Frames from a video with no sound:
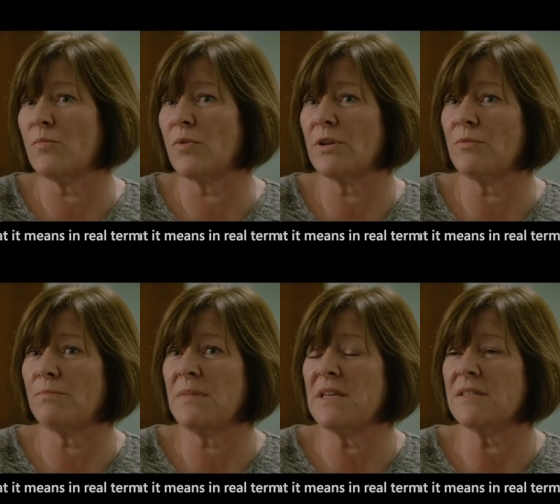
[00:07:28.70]
what it
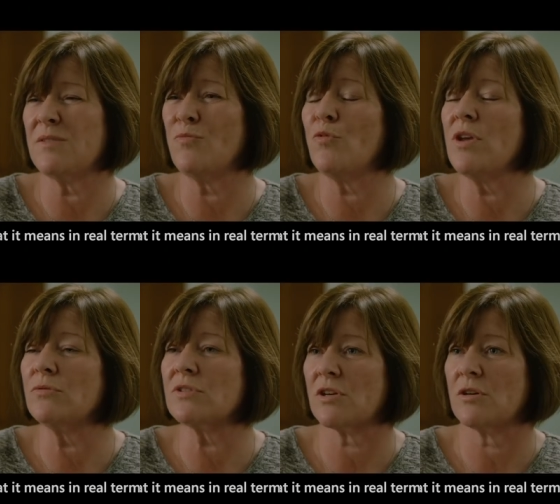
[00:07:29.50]
means in real
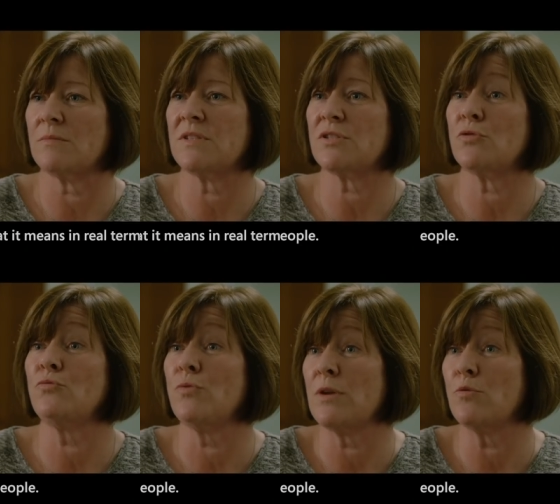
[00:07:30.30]
terms to
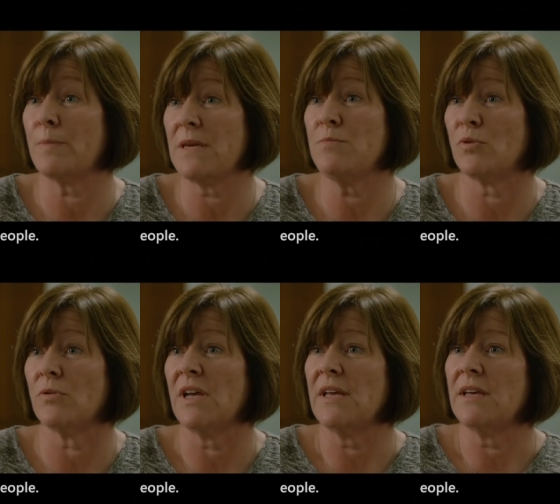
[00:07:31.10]
real
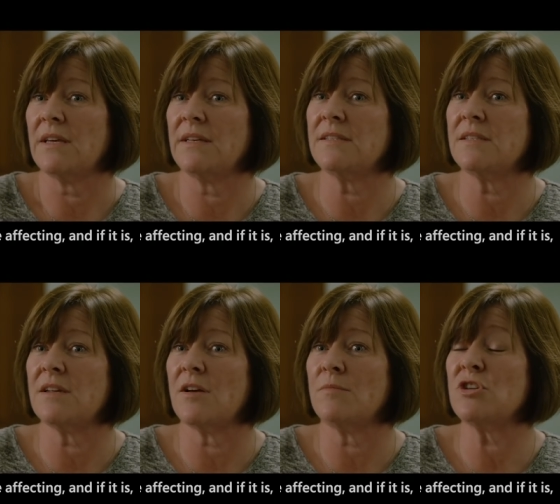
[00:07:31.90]
people. It isn't
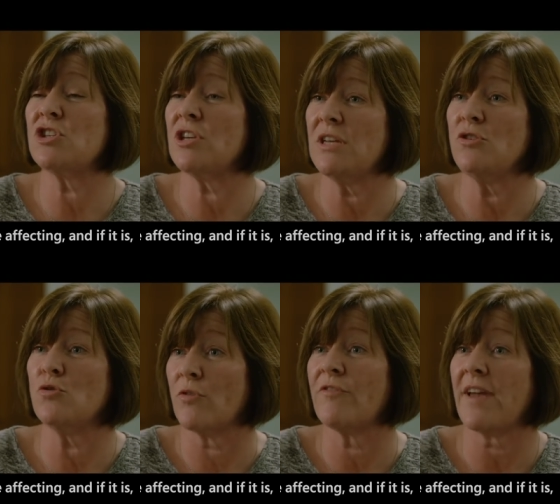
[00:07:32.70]
a machine
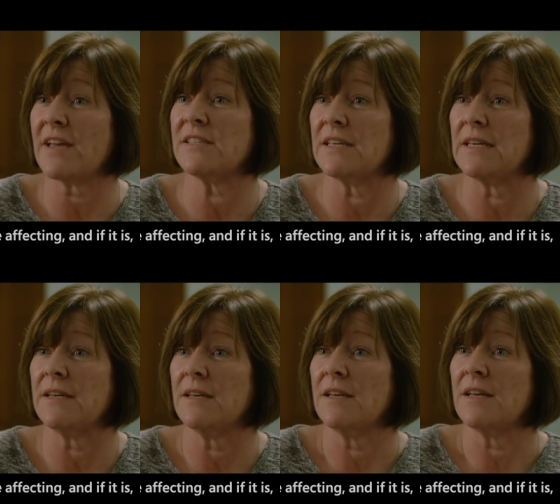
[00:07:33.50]
you're affecting,
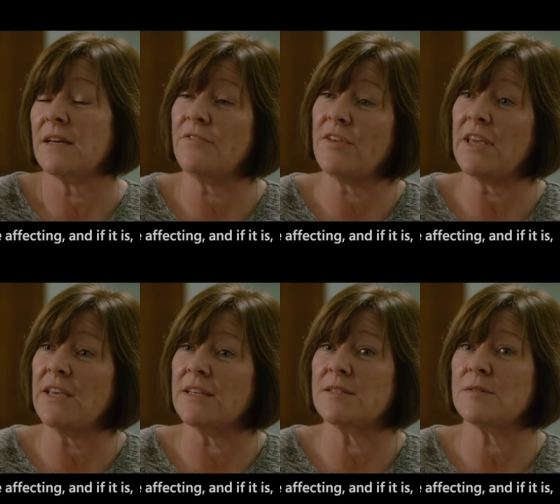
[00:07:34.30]
and if it
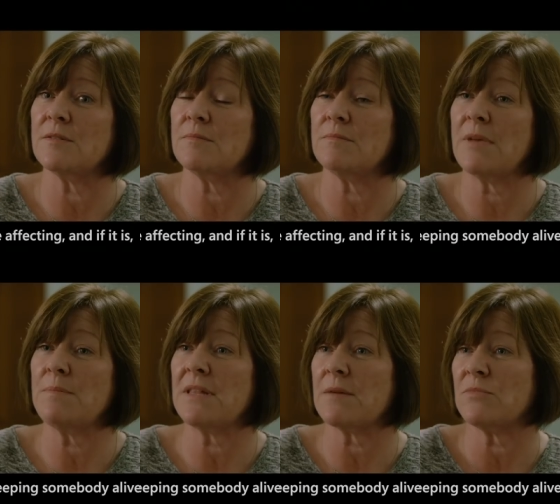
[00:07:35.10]
is,
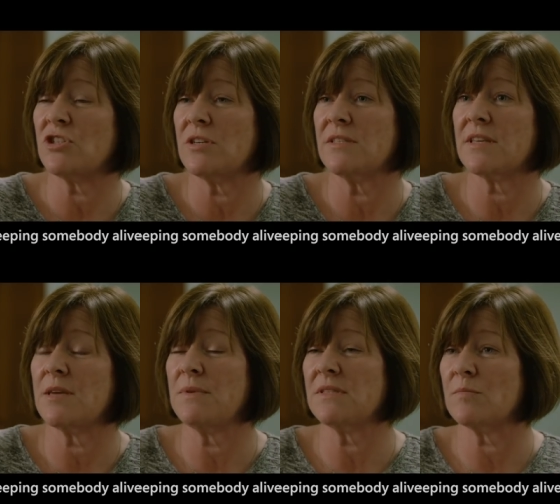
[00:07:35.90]
maybe that machine's
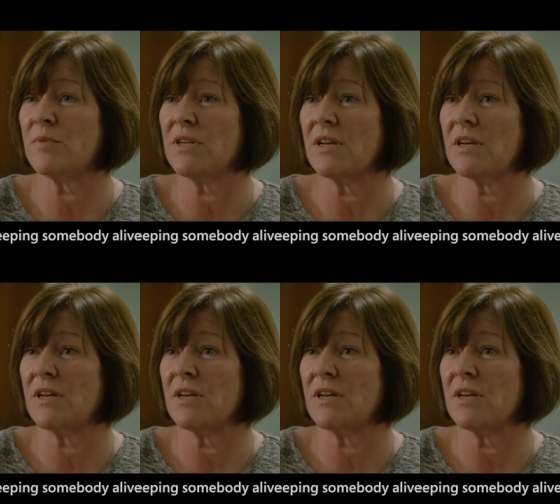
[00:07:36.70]
keeping somebody